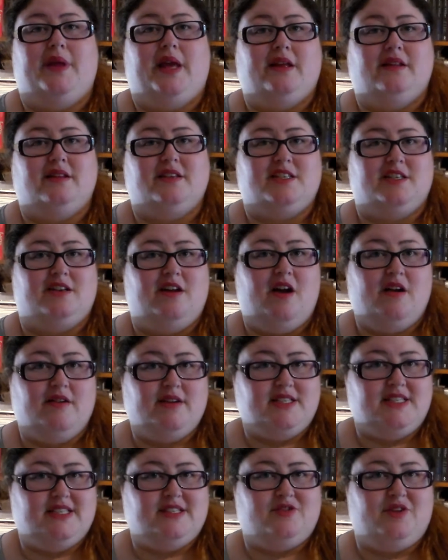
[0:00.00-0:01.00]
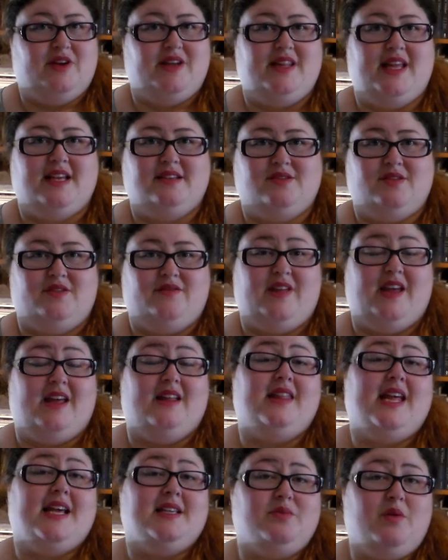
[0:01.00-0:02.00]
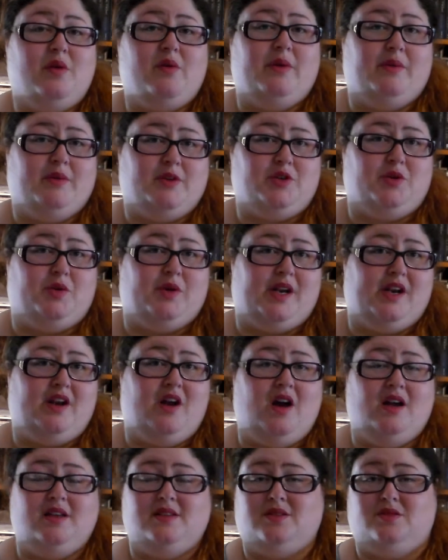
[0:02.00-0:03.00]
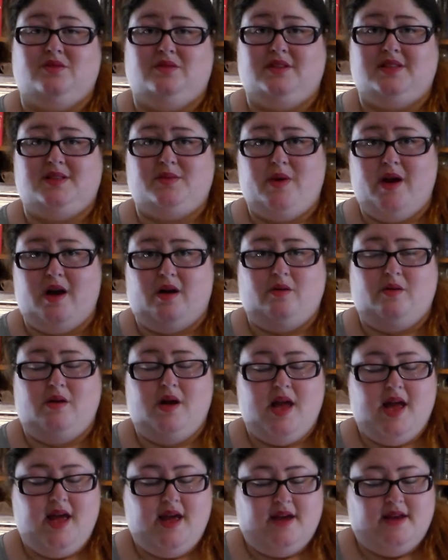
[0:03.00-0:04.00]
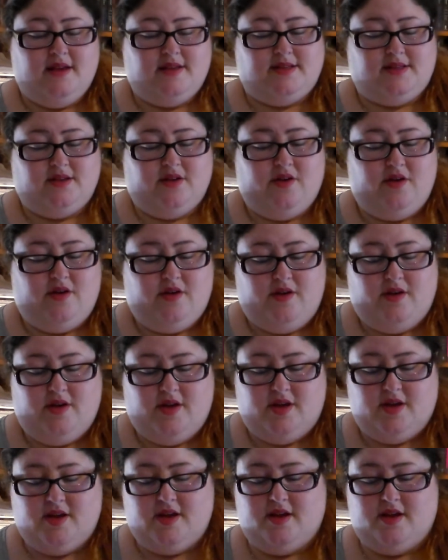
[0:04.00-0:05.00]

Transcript: English and Irish history and that sort of thing, and that's what we were taught in high school as well. So